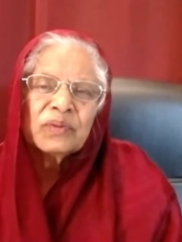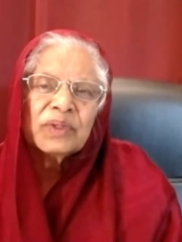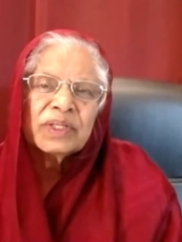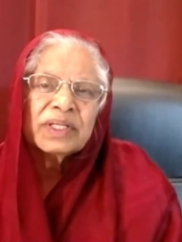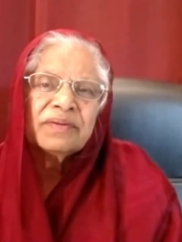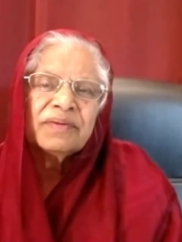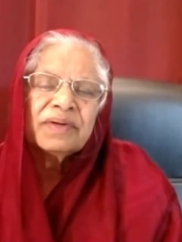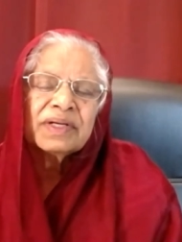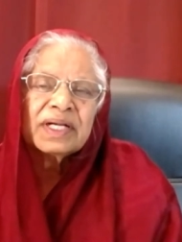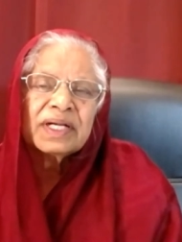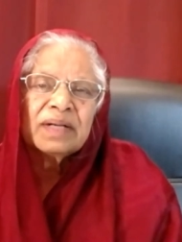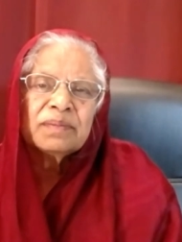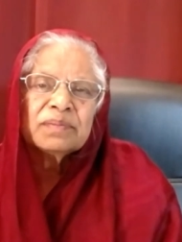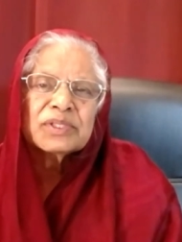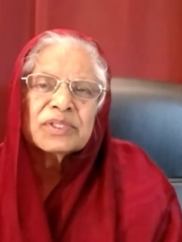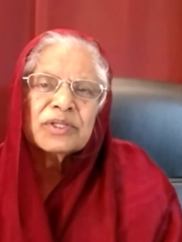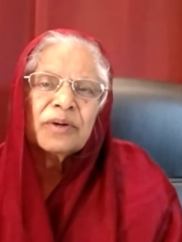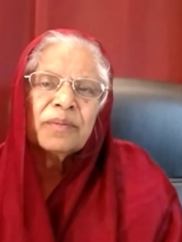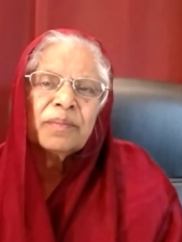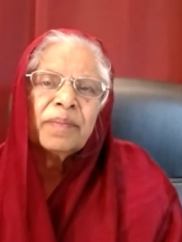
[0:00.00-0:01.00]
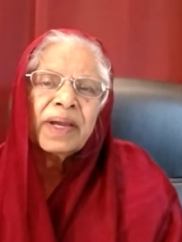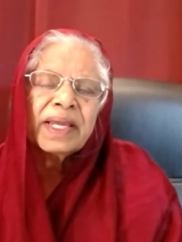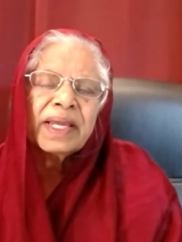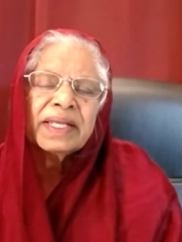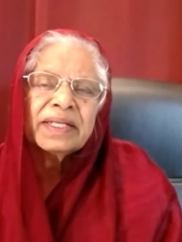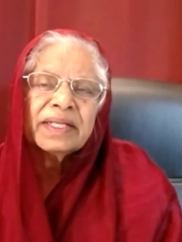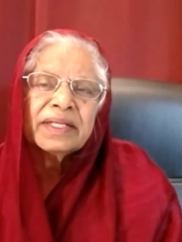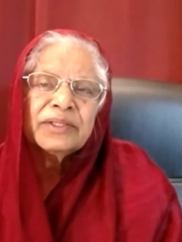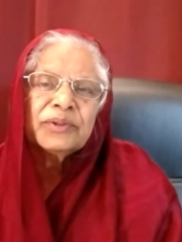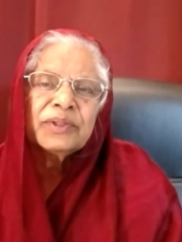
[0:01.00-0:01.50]
Whatever comes to your
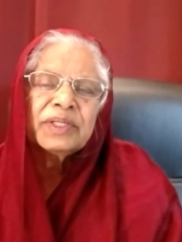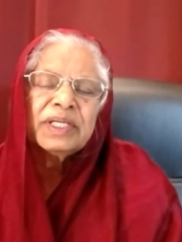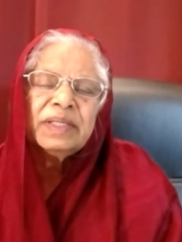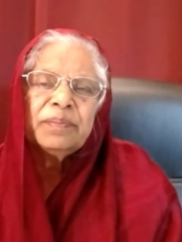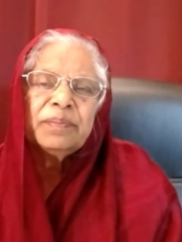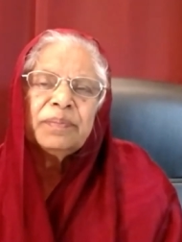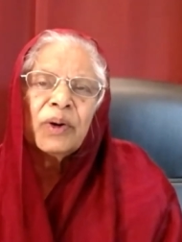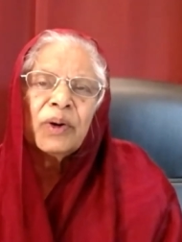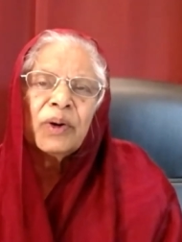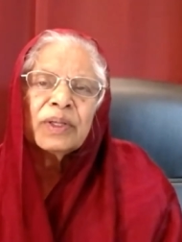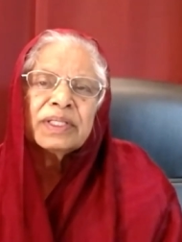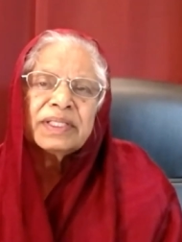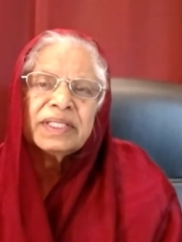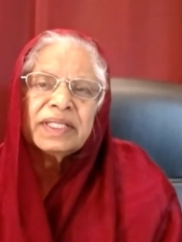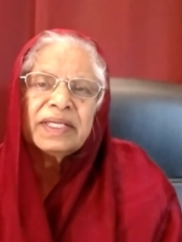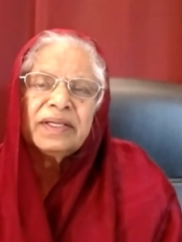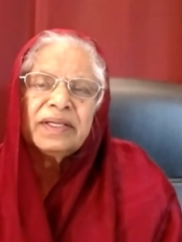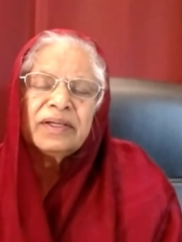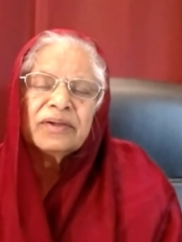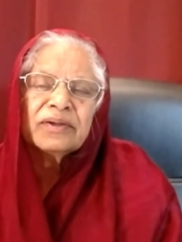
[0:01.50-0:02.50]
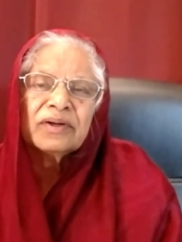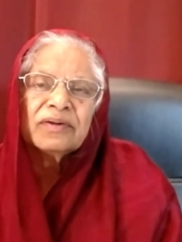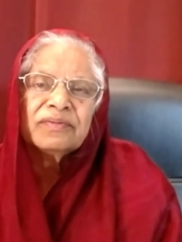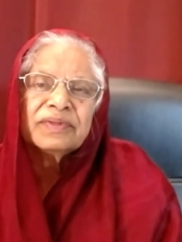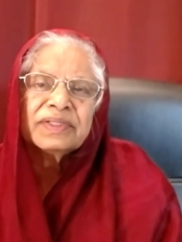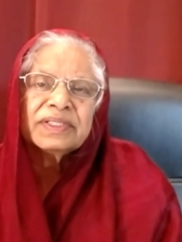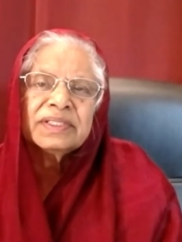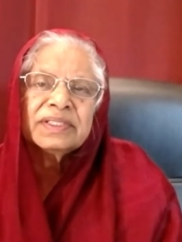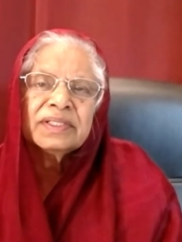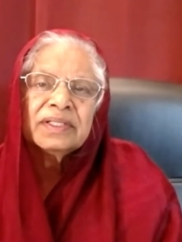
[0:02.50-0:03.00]
mind, and you keep on thinking
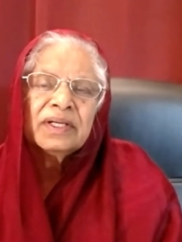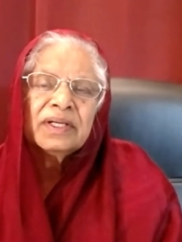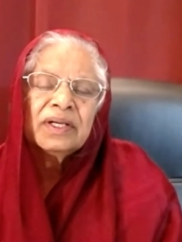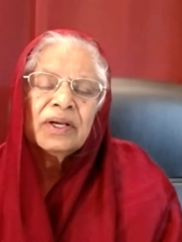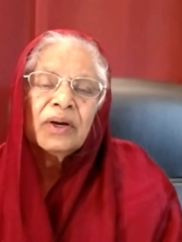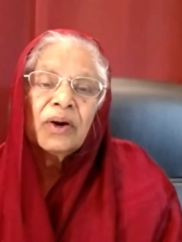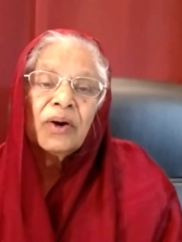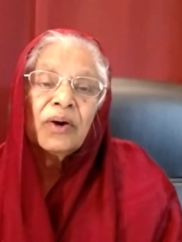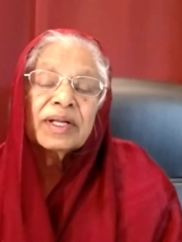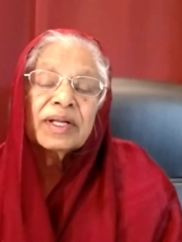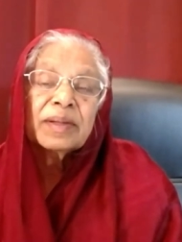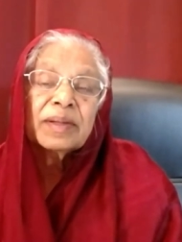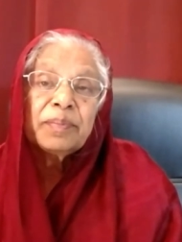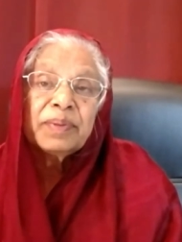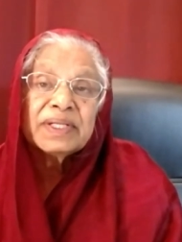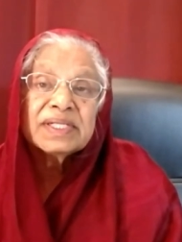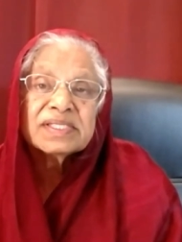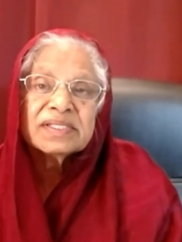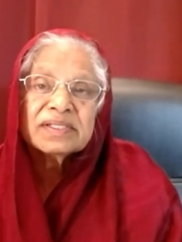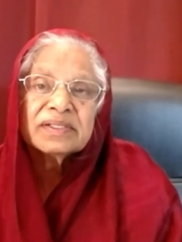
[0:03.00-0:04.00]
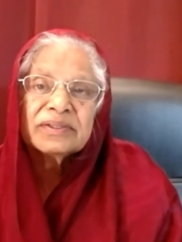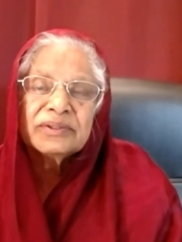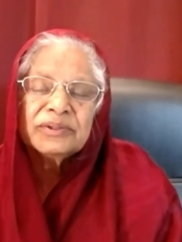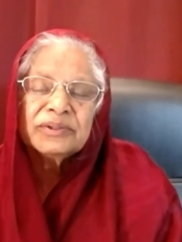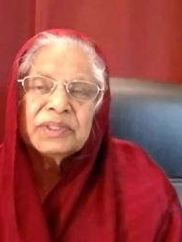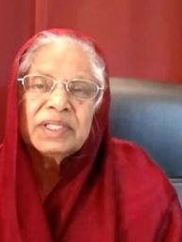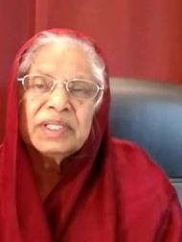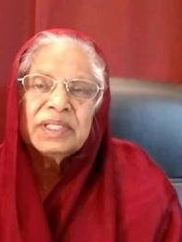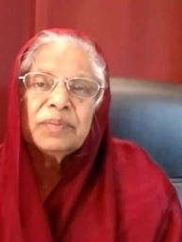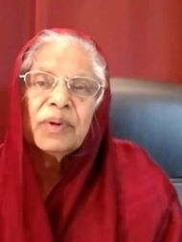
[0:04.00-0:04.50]
of it, or a
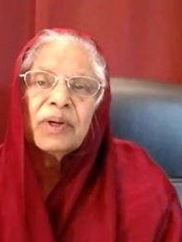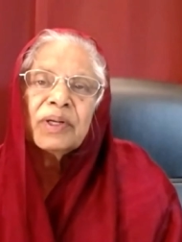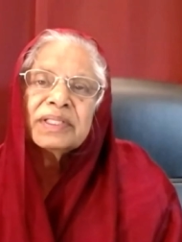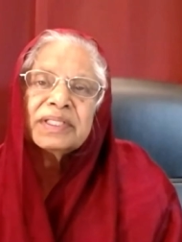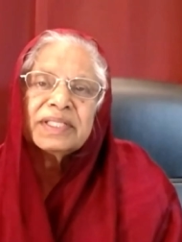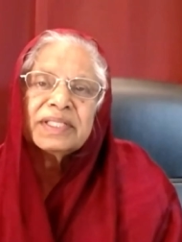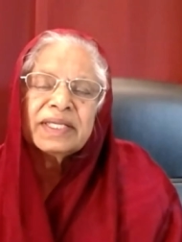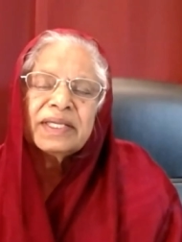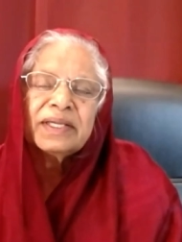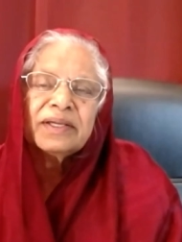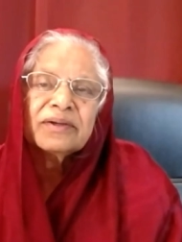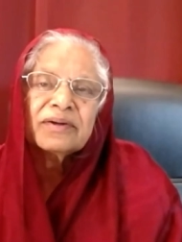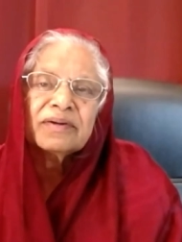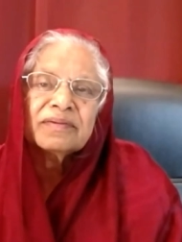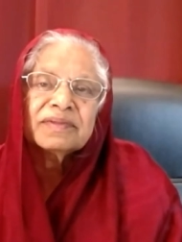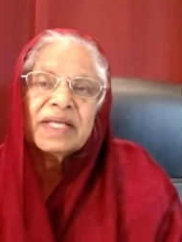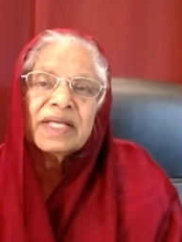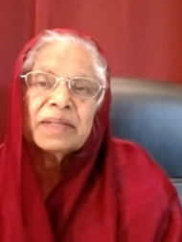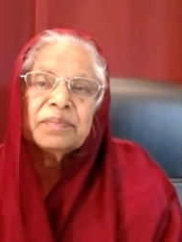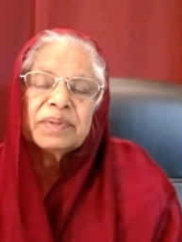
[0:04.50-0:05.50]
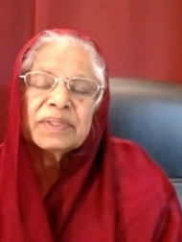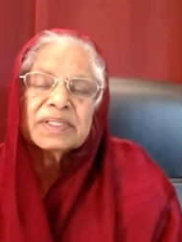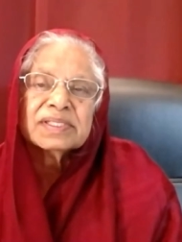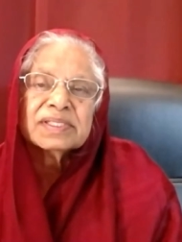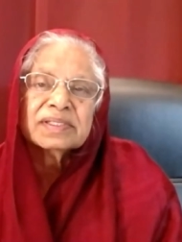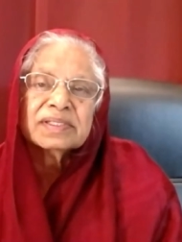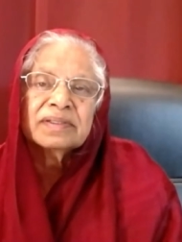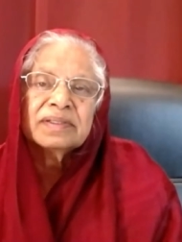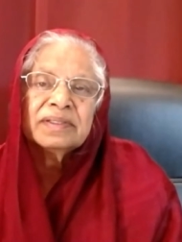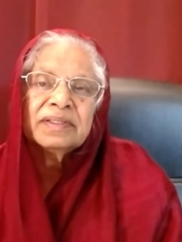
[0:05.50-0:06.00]
person, you keep on thinking of that
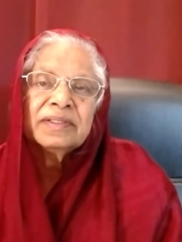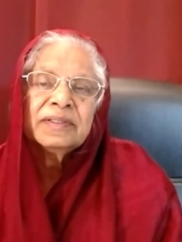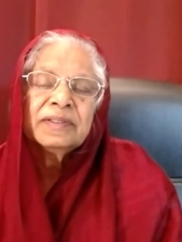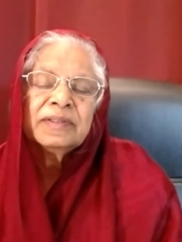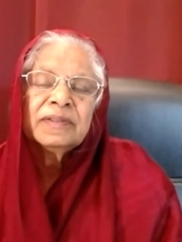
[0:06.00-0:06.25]
person,